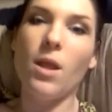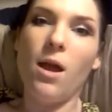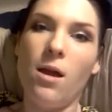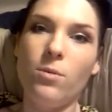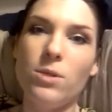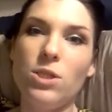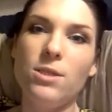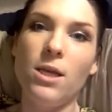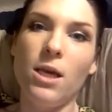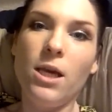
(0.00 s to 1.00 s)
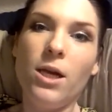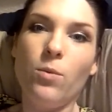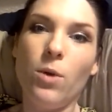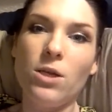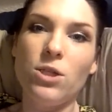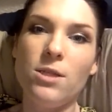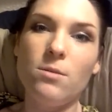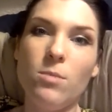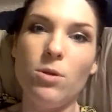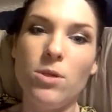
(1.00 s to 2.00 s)
I was just laying here watching
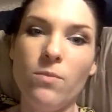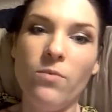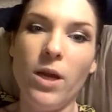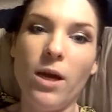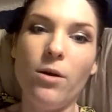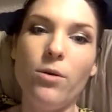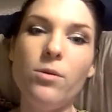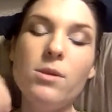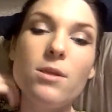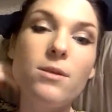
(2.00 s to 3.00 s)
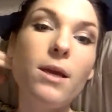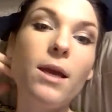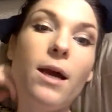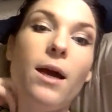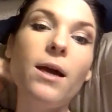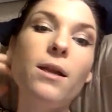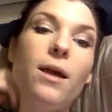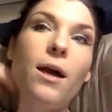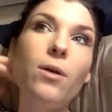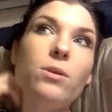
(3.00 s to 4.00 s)
some YouTube videos,
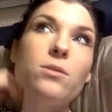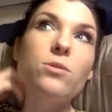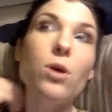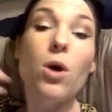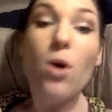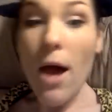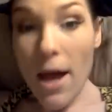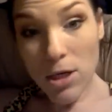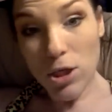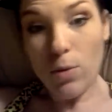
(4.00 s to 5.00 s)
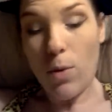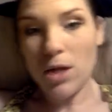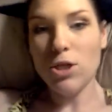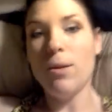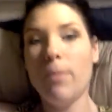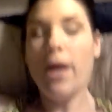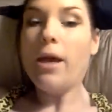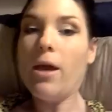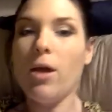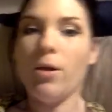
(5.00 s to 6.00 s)
and I was actually watching my,